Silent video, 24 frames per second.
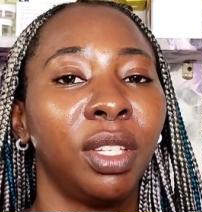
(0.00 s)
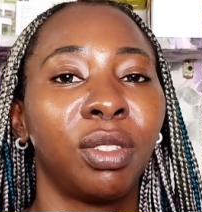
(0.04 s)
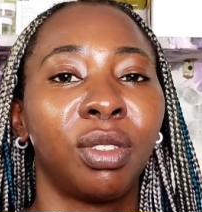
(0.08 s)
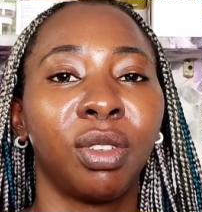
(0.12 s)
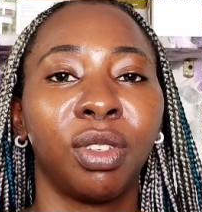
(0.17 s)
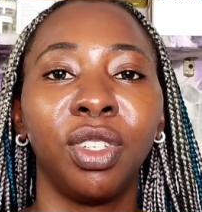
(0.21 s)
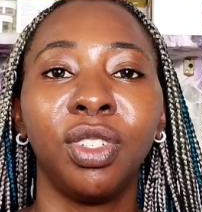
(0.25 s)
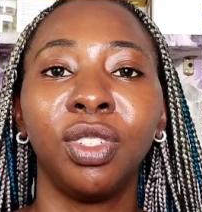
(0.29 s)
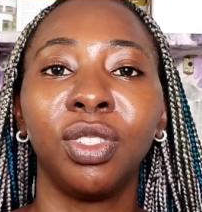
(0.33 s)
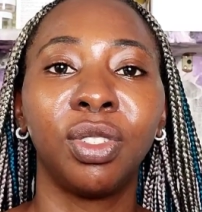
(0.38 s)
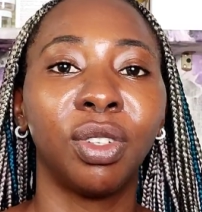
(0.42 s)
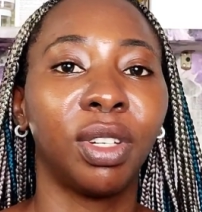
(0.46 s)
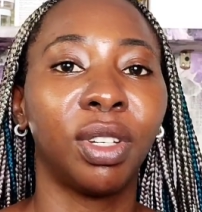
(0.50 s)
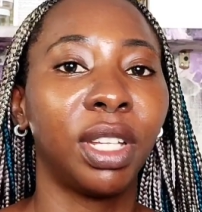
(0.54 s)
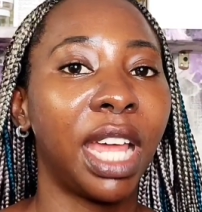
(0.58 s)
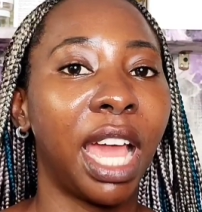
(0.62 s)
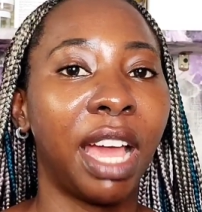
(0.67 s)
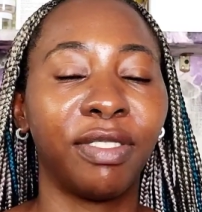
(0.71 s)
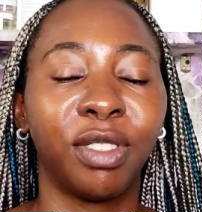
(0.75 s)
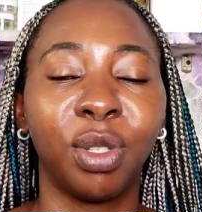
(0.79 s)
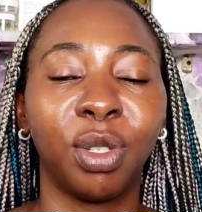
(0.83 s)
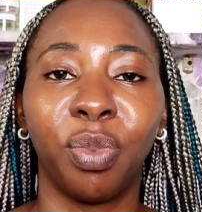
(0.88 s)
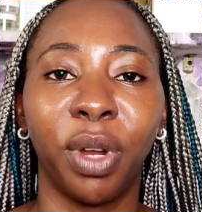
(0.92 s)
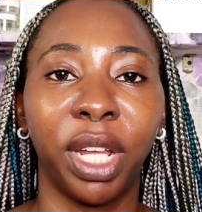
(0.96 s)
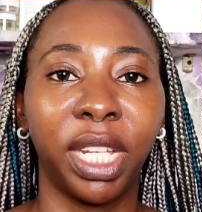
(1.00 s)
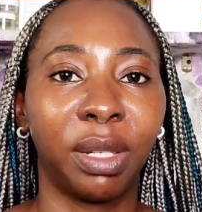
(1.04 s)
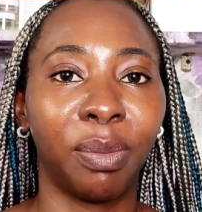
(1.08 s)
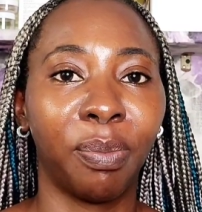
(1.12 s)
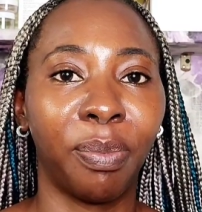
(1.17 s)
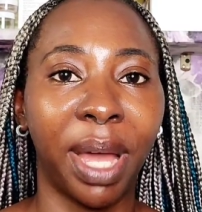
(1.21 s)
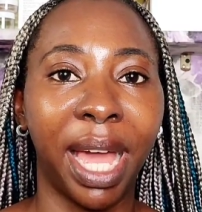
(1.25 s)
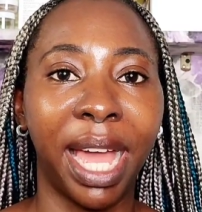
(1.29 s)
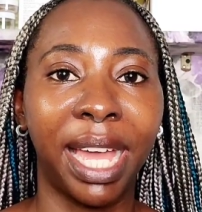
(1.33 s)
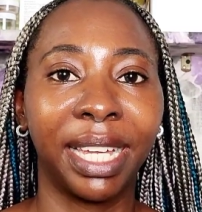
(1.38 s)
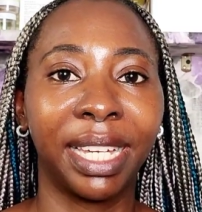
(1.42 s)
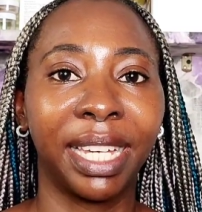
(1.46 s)
so you don't have to break the
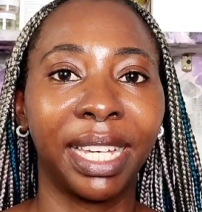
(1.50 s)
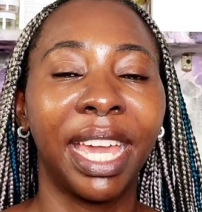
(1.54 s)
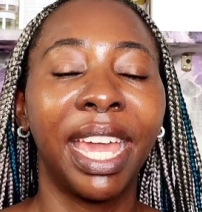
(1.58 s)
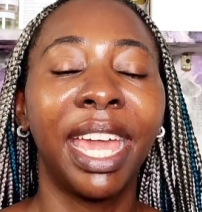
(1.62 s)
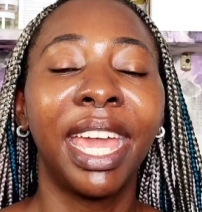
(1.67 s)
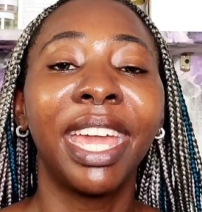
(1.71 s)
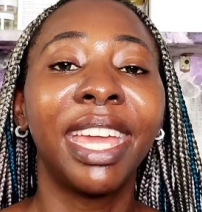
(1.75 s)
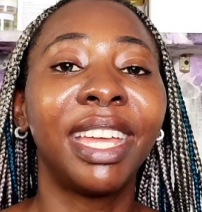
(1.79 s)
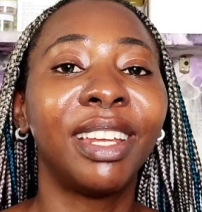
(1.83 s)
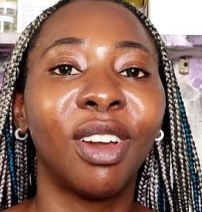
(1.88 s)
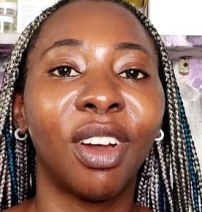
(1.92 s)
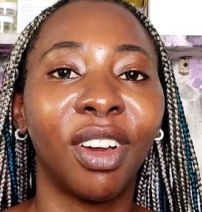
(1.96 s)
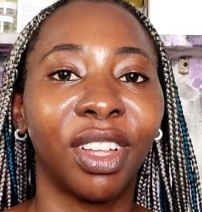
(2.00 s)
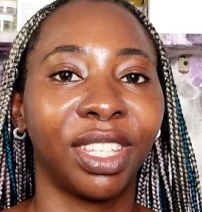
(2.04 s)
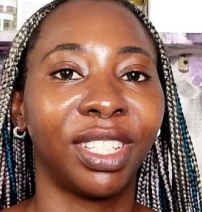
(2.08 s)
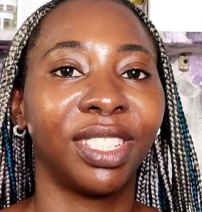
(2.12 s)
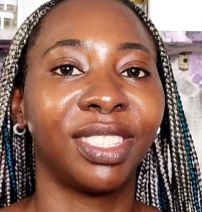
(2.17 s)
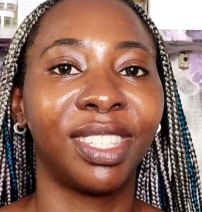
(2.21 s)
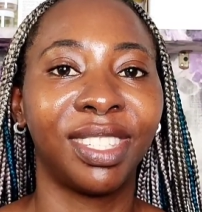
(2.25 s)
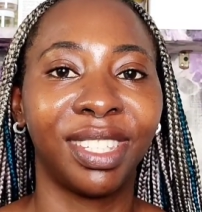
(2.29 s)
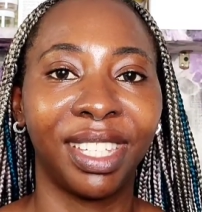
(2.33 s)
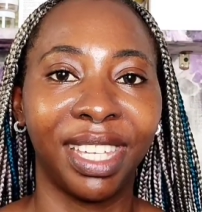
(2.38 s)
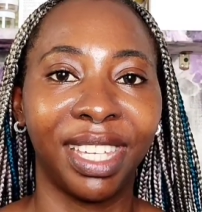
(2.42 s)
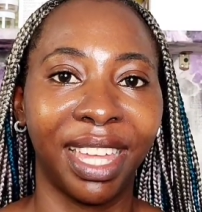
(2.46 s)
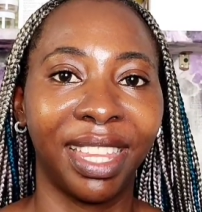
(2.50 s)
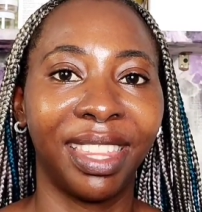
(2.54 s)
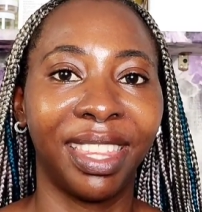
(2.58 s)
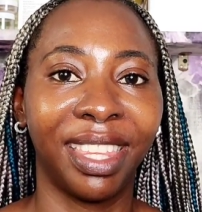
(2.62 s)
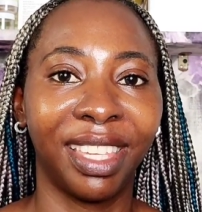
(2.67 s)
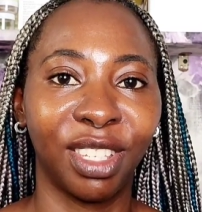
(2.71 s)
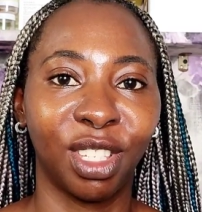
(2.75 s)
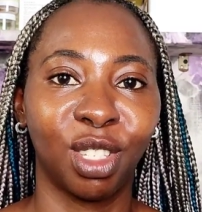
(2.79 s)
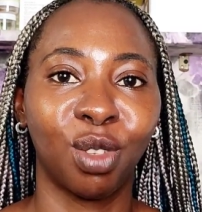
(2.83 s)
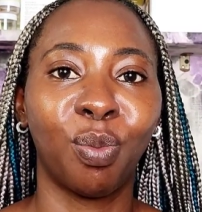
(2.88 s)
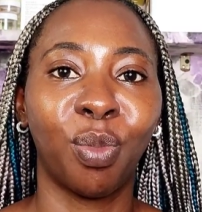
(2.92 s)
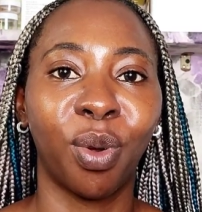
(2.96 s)
bank in order to
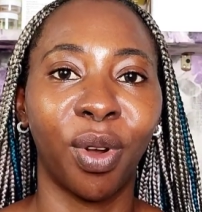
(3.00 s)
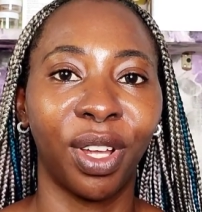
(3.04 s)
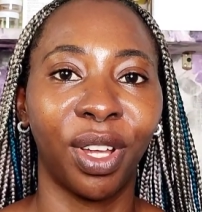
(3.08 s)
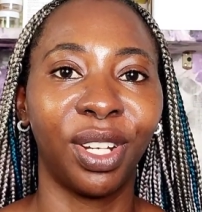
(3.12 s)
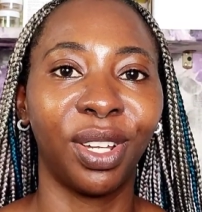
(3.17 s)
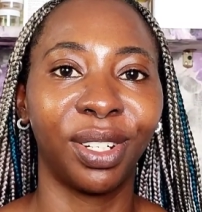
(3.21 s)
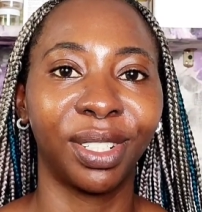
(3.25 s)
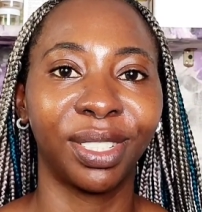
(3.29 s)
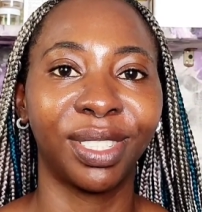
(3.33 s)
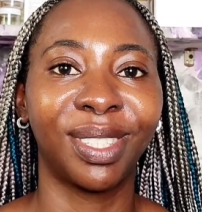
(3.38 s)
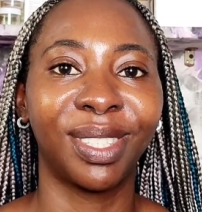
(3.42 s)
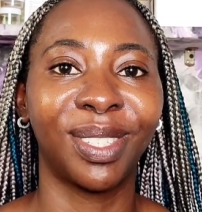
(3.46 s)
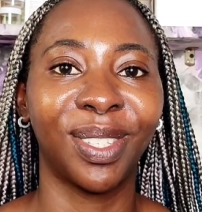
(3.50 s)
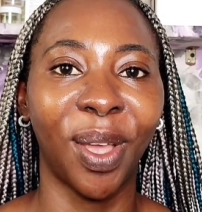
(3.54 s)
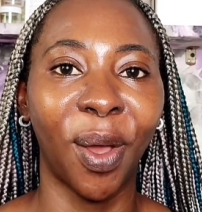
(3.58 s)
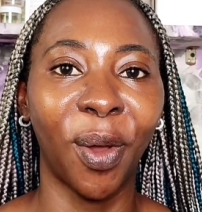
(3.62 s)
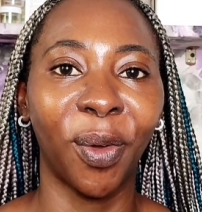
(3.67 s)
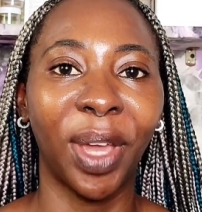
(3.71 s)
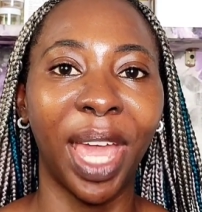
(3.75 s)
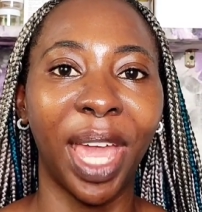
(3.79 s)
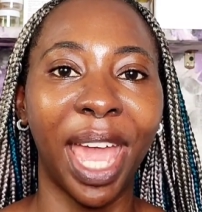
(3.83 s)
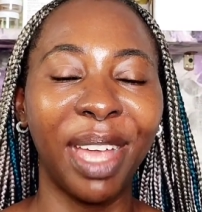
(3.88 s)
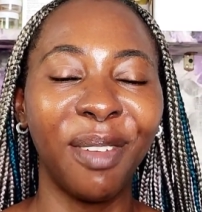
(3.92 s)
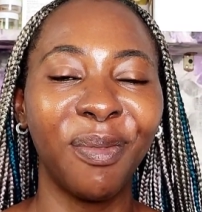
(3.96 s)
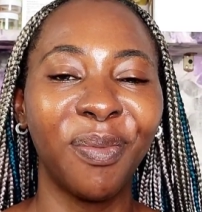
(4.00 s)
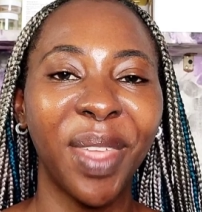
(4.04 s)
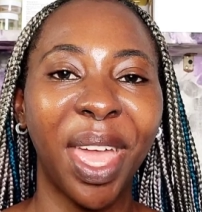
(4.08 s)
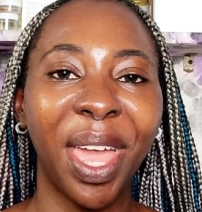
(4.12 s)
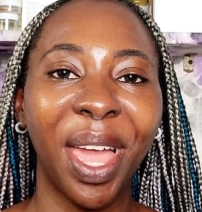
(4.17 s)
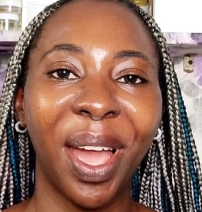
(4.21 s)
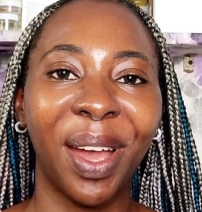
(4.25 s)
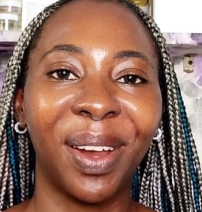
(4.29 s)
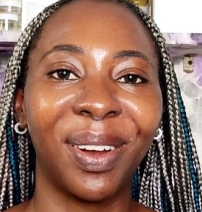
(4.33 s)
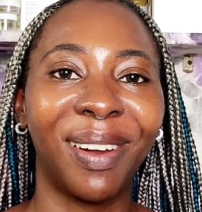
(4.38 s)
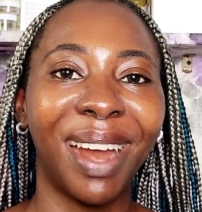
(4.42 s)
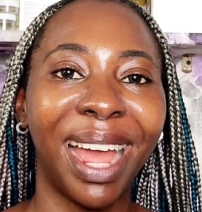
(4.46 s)
get these products, okay?
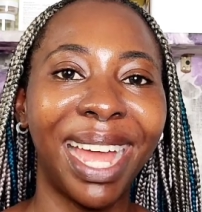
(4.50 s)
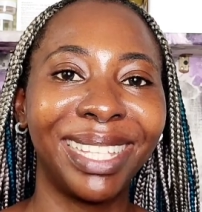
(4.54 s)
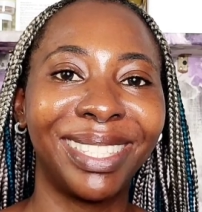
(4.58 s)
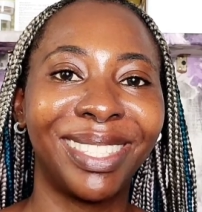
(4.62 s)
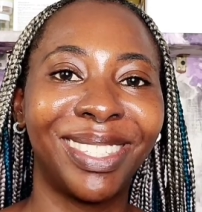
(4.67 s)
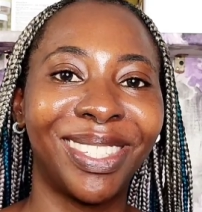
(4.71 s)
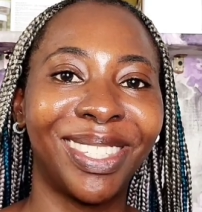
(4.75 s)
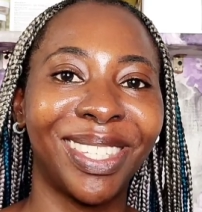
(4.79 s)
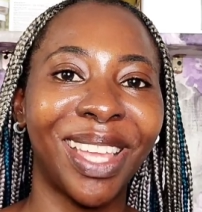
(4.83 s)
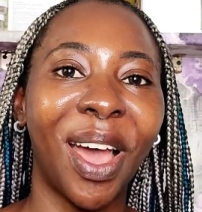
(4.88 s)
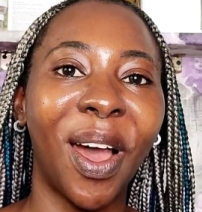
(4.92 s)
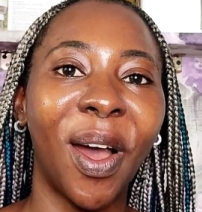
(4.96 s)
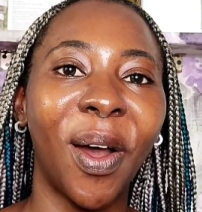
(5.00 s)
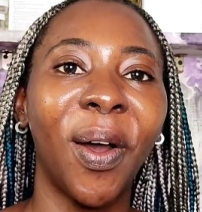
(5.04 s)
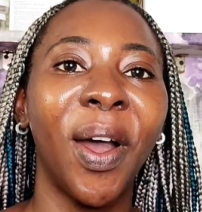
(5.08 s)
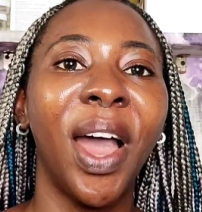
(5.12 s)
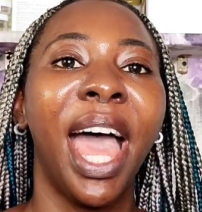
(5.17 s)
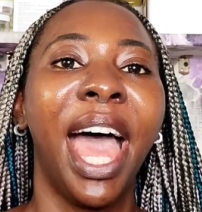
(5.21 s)
All right, so